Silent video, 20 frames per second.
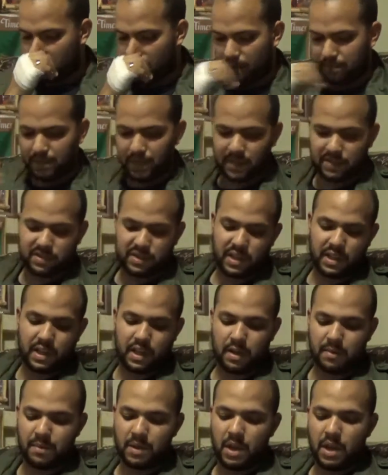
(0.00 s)
Next thing
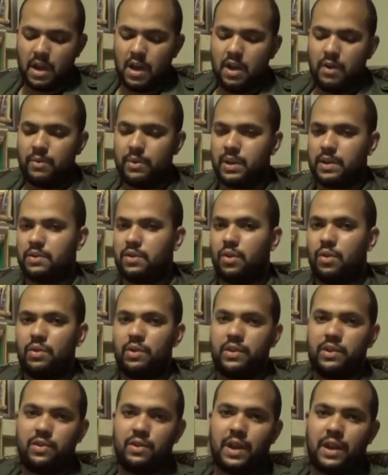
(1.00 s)
up, We got the
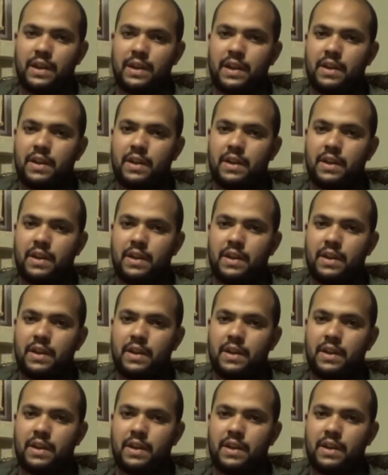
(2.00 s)
whole United